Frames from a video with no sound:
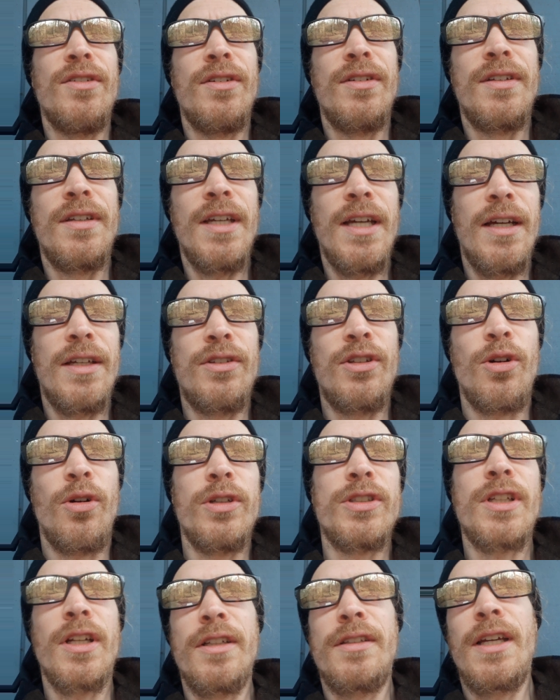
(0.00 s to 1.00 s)
Yeah, they're
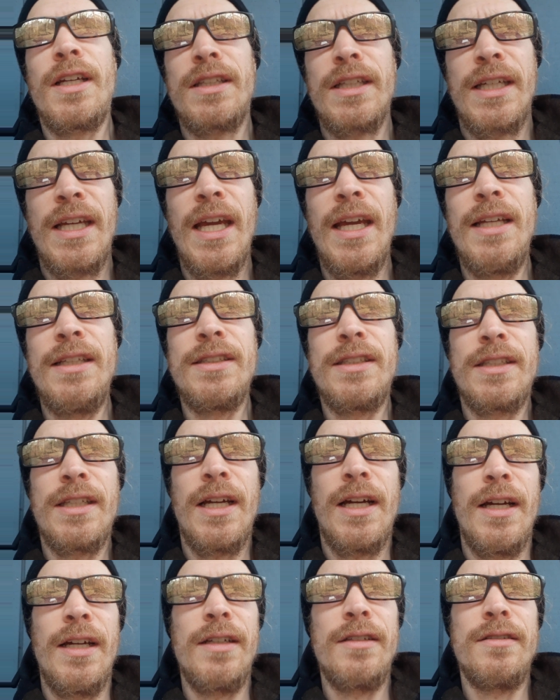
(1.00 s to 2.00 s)
always going to take the Cain
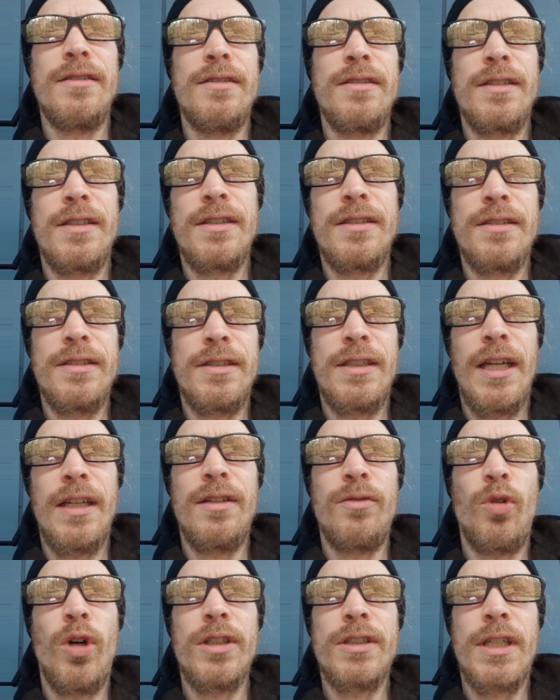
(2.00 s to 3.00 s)
side.
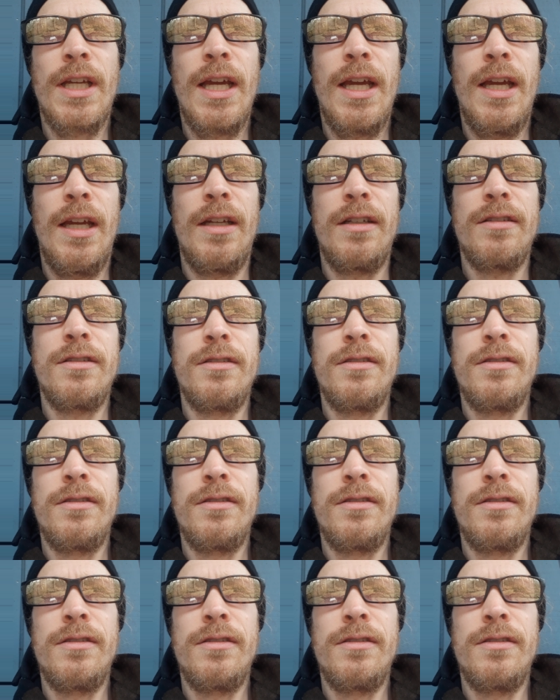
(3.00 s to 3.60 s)
Satan wants Cain.